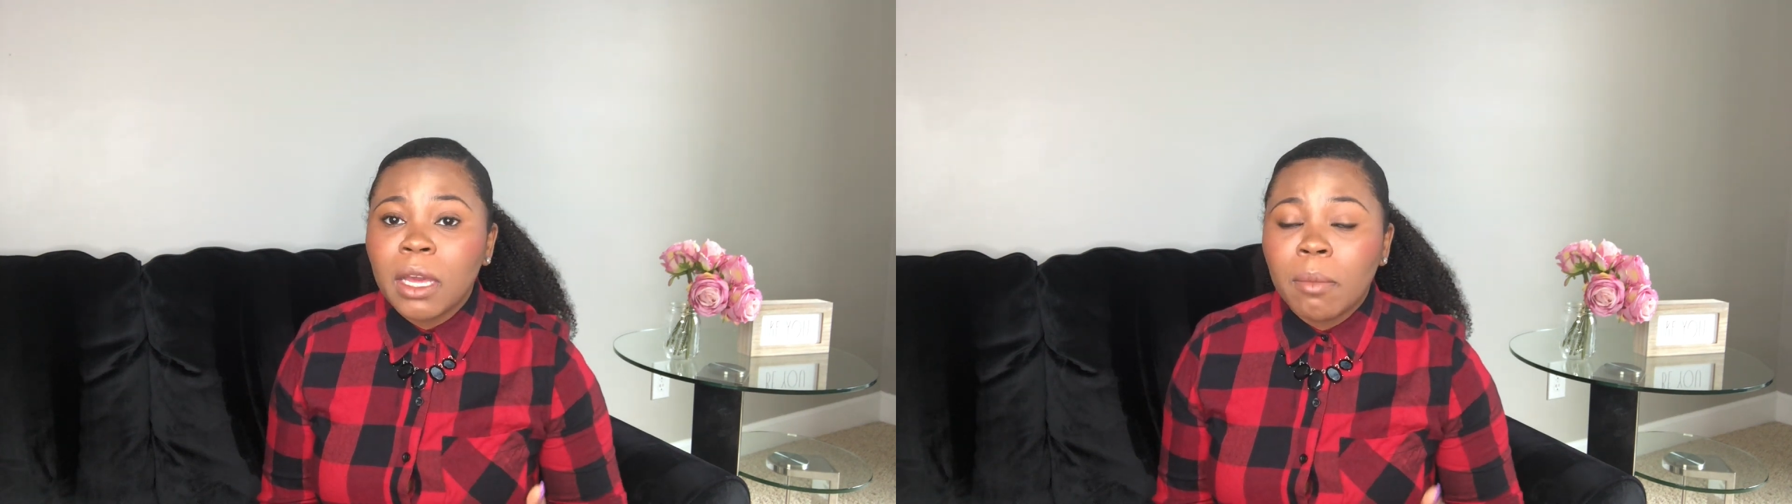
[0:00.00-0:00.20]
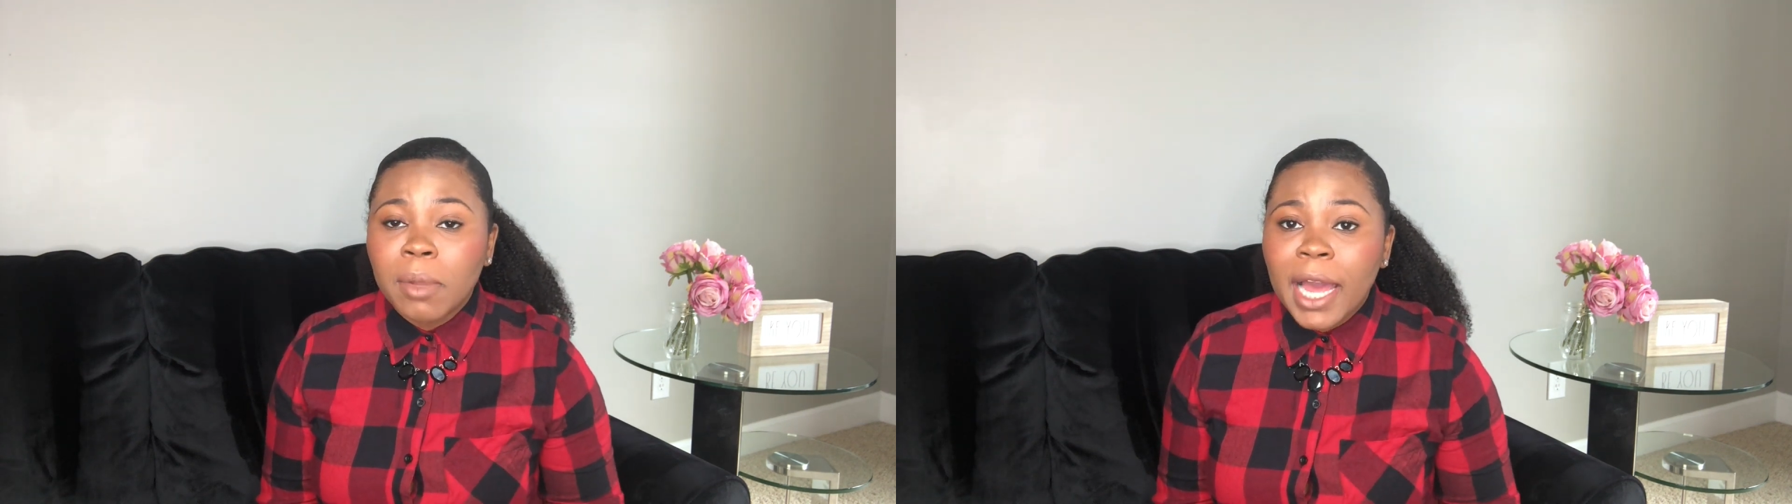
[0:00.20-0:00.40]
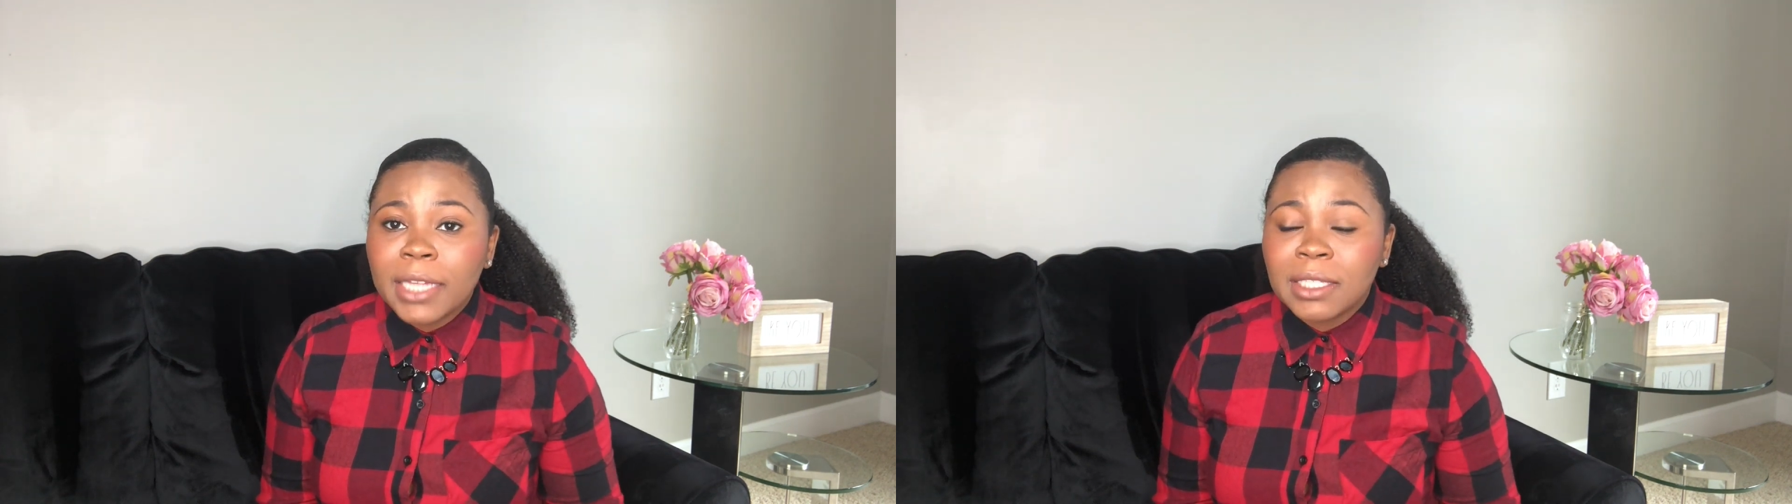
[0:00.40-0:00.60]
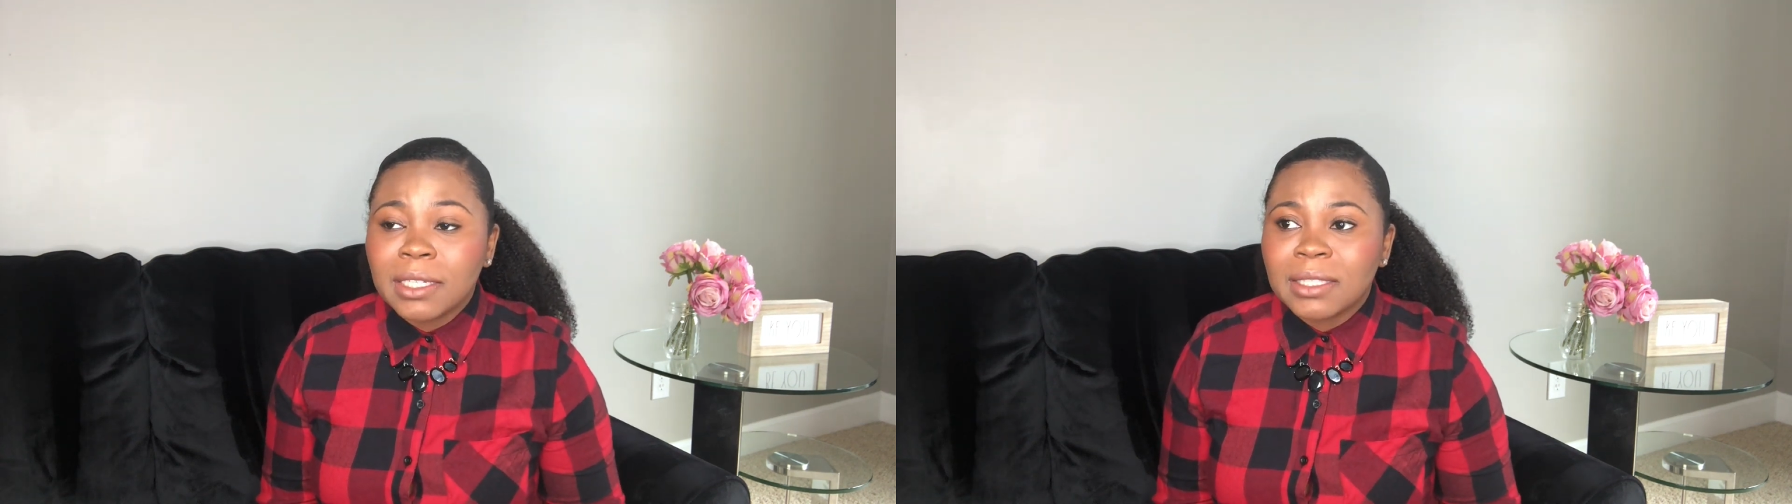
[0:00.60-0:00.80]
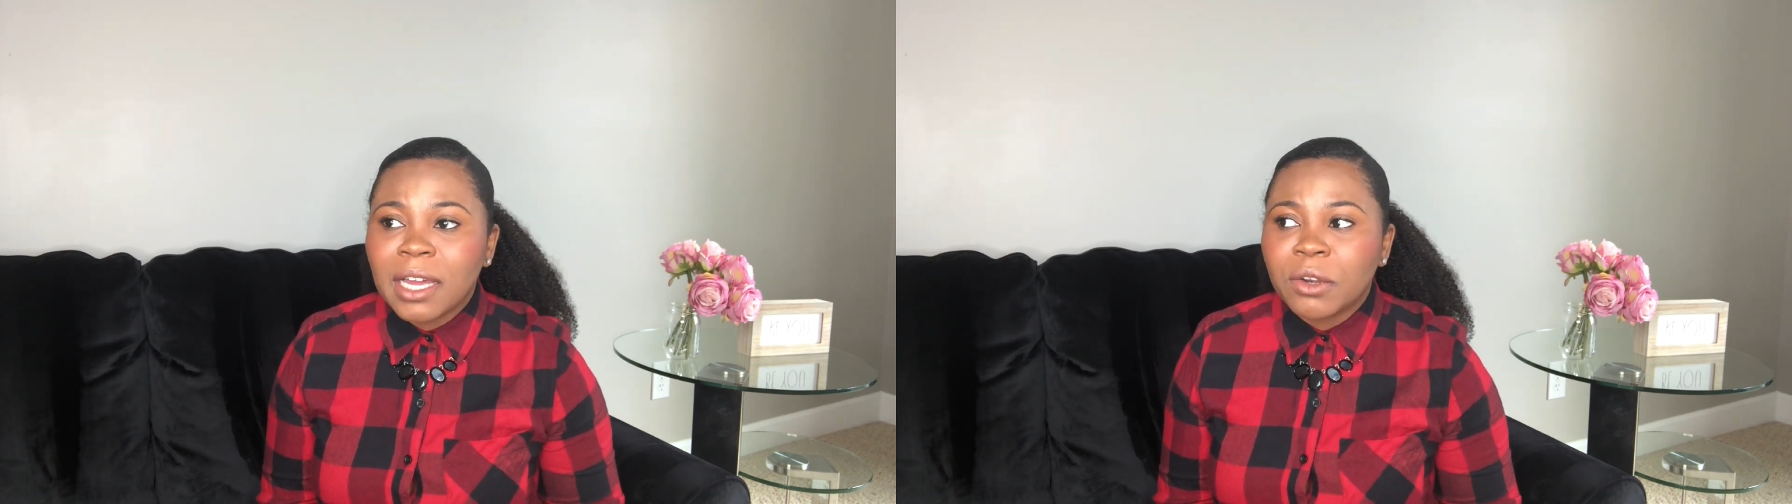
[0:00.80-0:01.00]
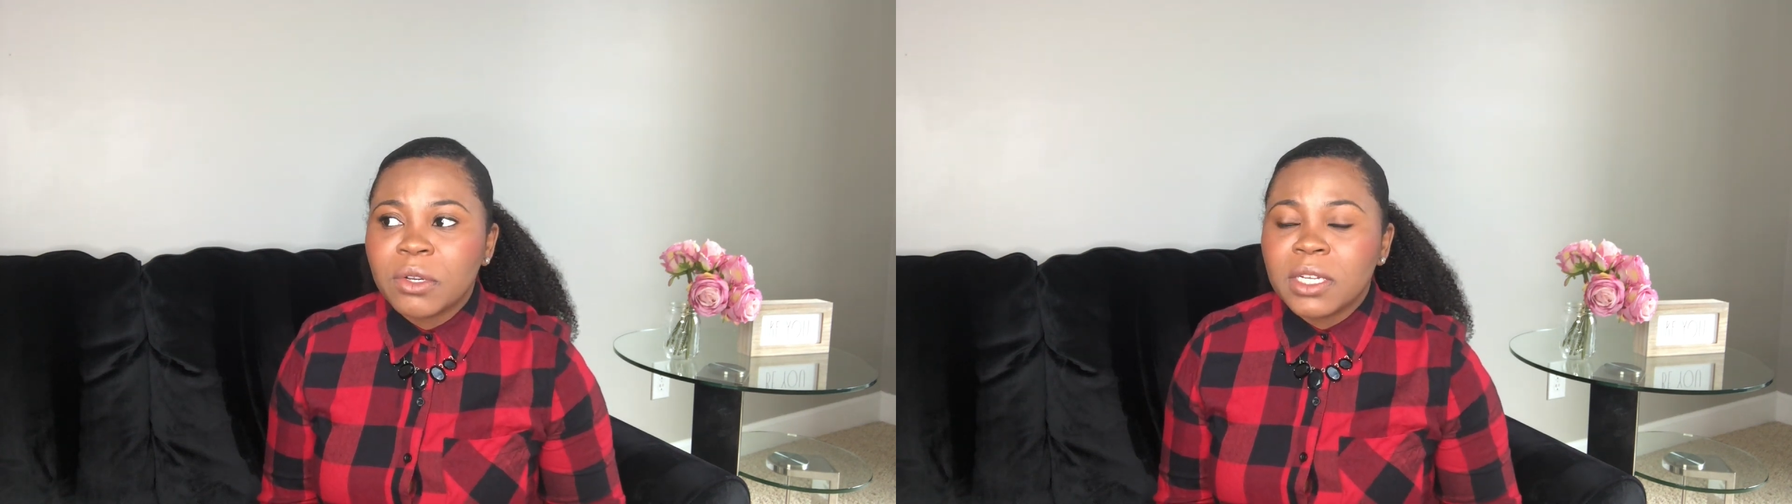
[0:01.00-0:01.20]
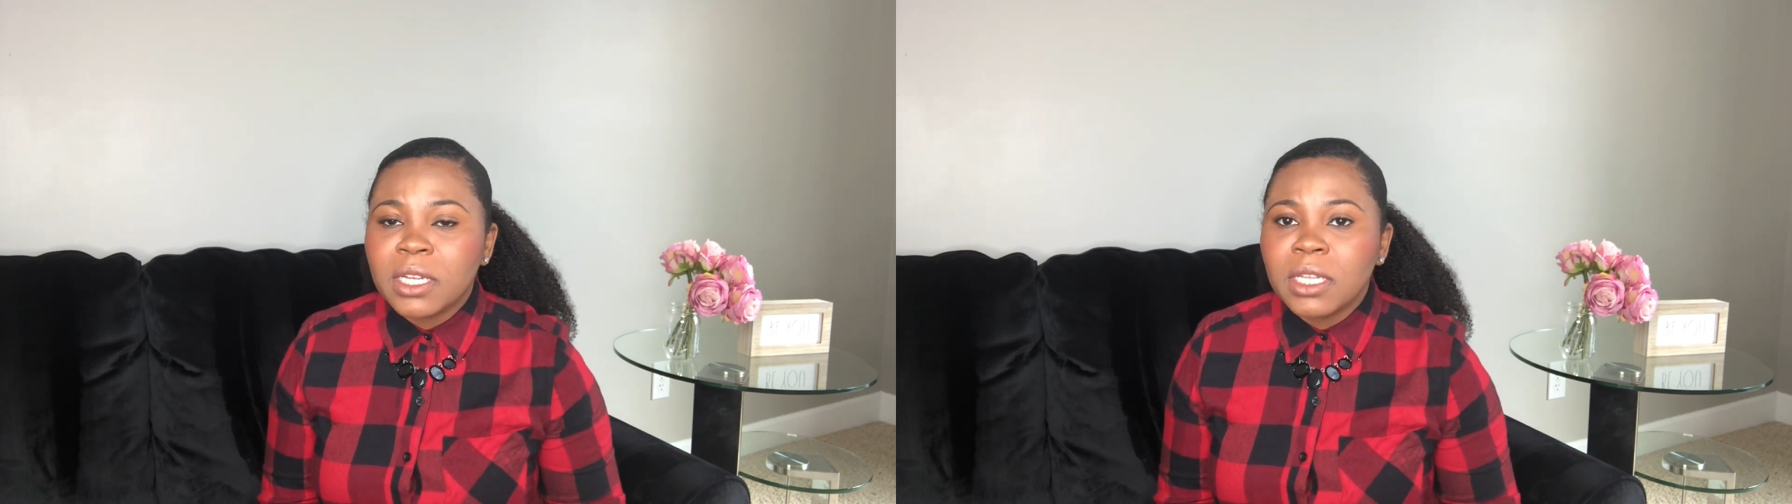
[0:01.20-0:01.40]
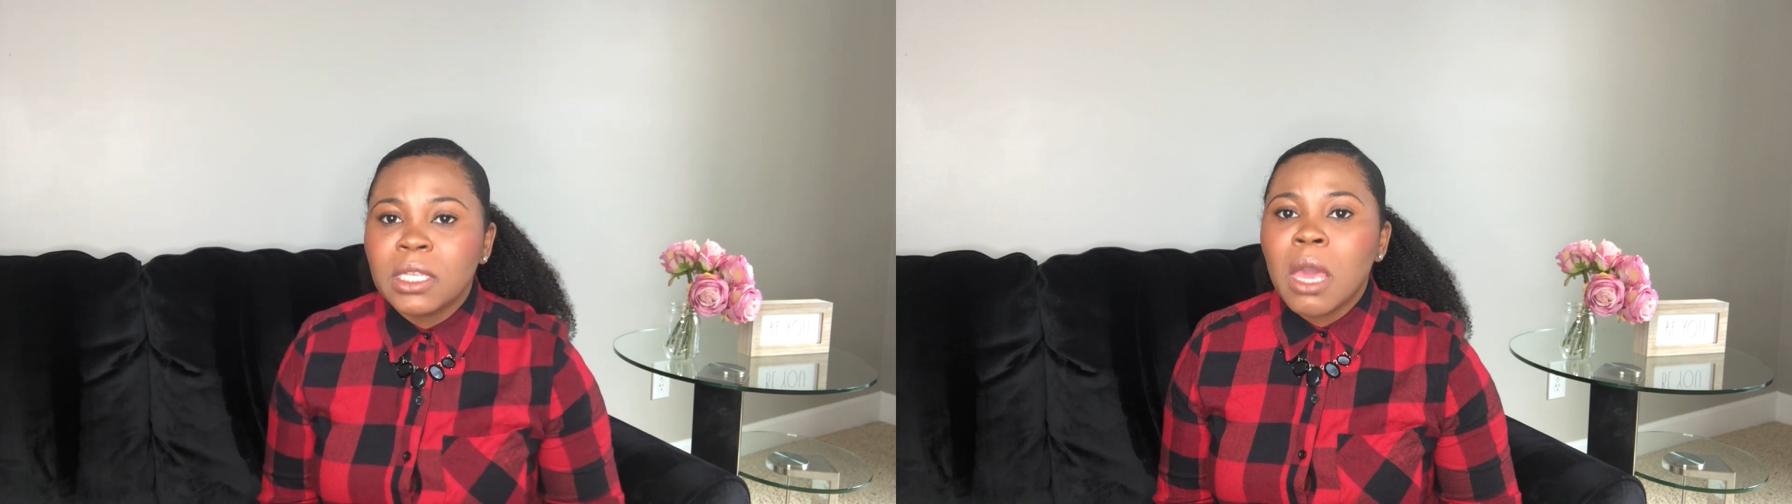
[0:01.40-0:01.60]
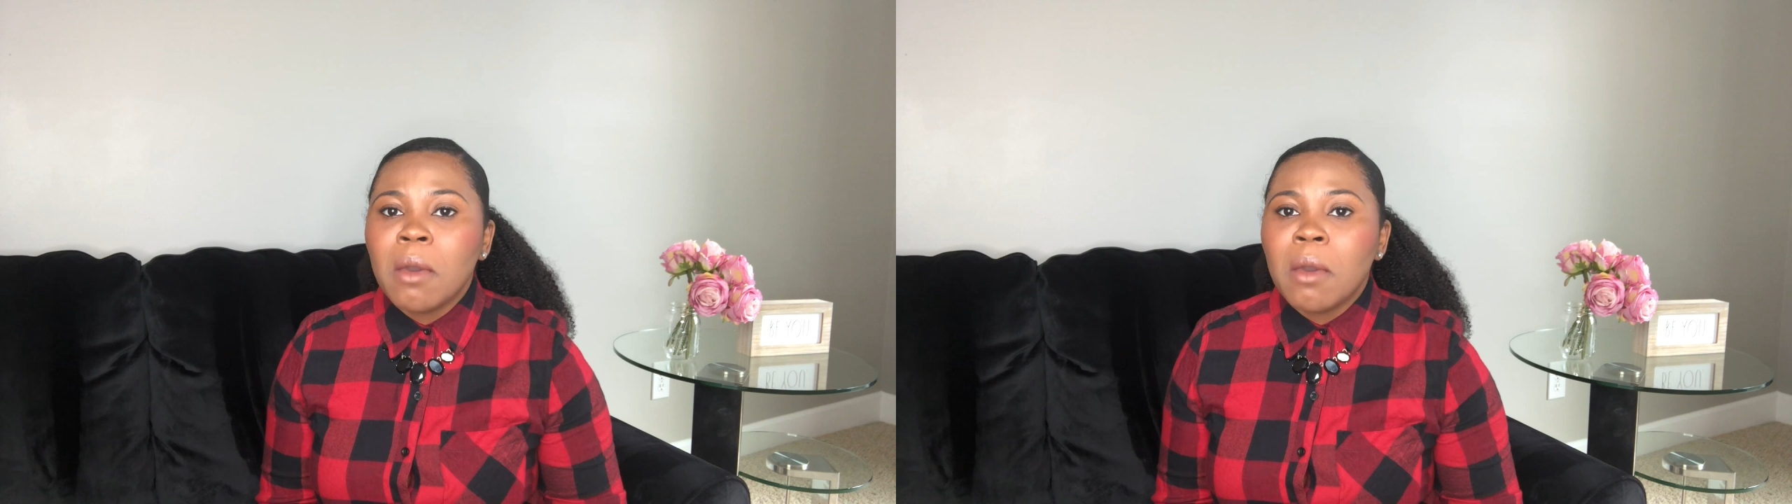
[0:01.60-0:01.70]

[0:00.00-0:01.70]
apply to designer goods,